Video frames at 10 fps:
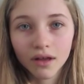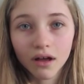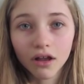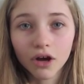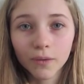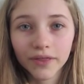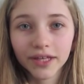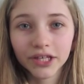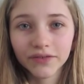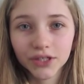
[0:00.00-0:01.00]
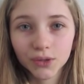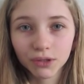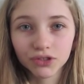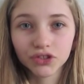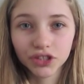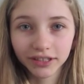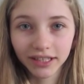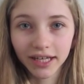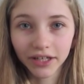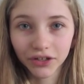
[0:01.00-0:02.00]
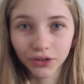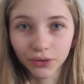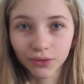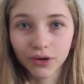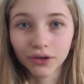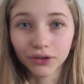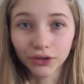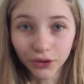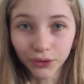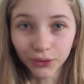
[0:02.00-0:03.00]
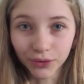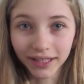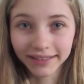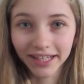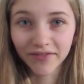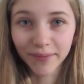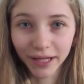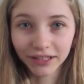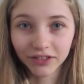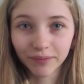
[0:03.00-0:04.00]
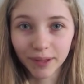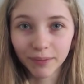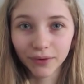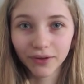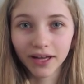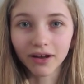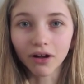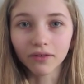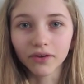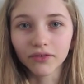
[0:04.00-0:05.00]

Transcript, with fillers: along with individuals just like you, you can save millions of people and all of our